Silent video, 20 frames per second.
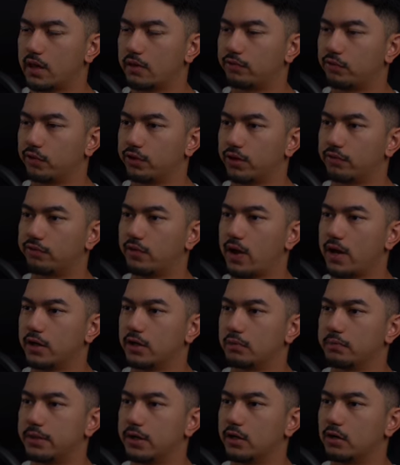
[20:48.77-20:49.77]
And for their
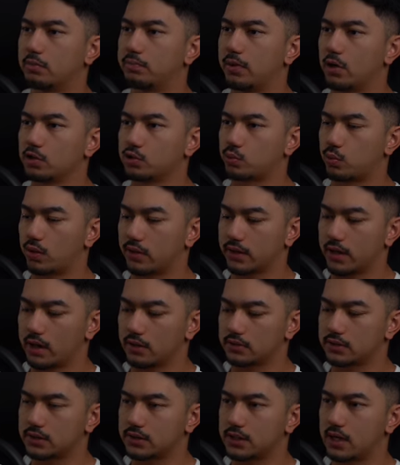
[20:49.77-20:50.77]
final meal, post
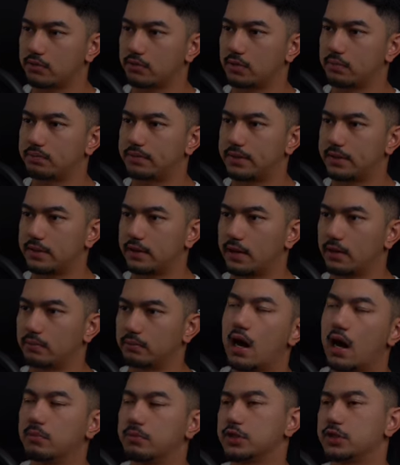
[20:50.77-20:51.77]
workout, 7 p.m.
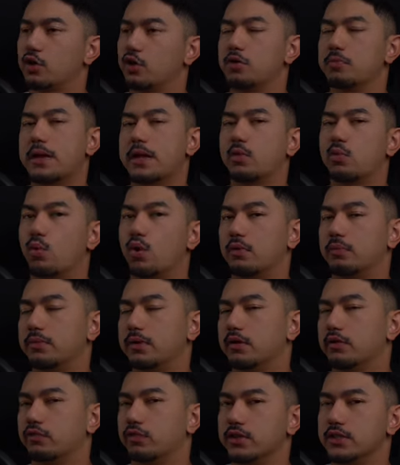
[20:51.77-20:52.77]
I'm just going to make one
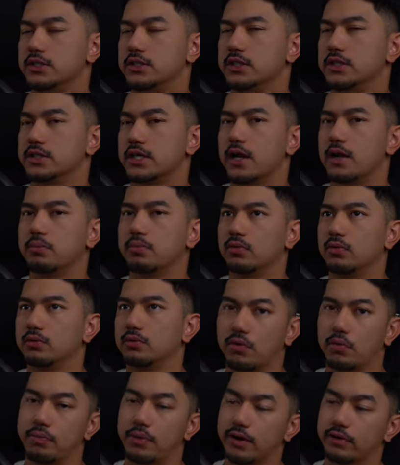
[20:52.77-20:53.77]
meal for this example.
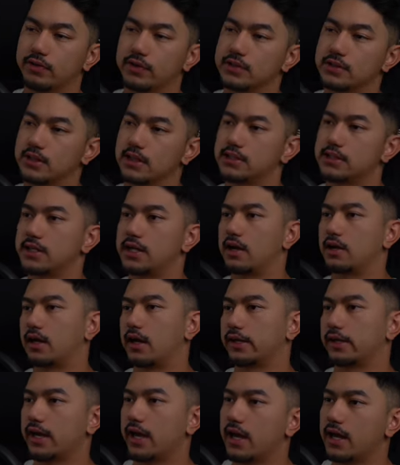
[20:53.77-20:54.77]
For breakfast, let's say I
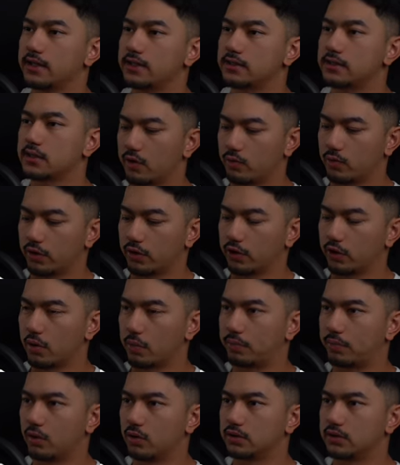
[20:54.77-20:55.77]
like eggs, we're going to go
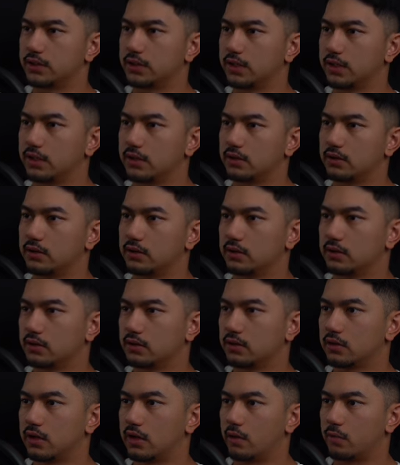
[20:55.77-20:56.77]
protein,
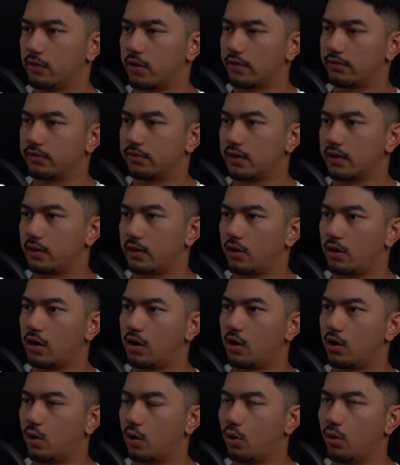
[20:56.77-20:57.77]
and we'll have a
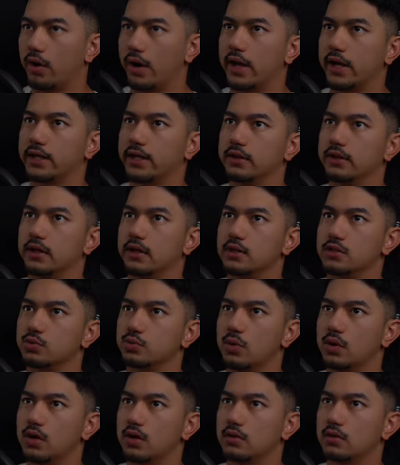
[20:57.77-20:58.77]
whole egg in there as
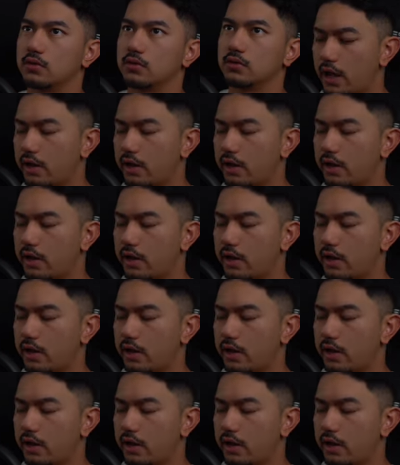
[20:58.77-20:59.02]
well.